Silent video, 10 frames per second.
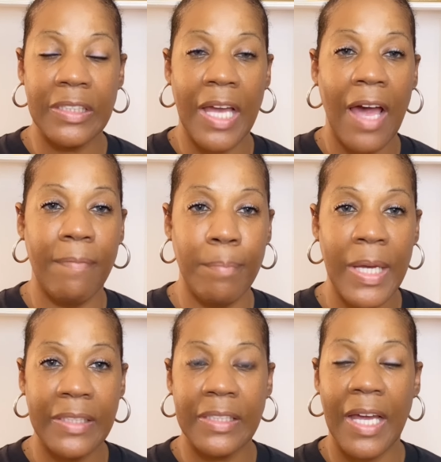they have
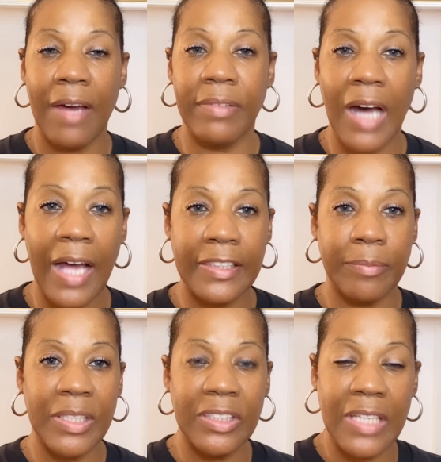mess, they have gossip,
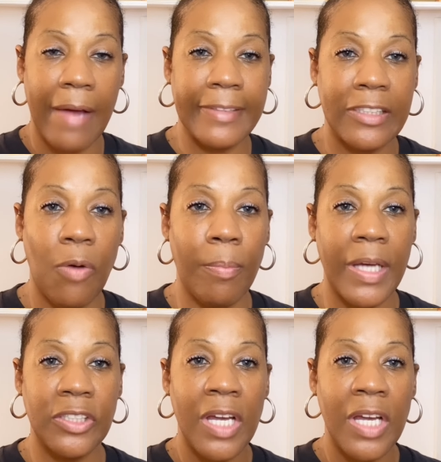they just have so much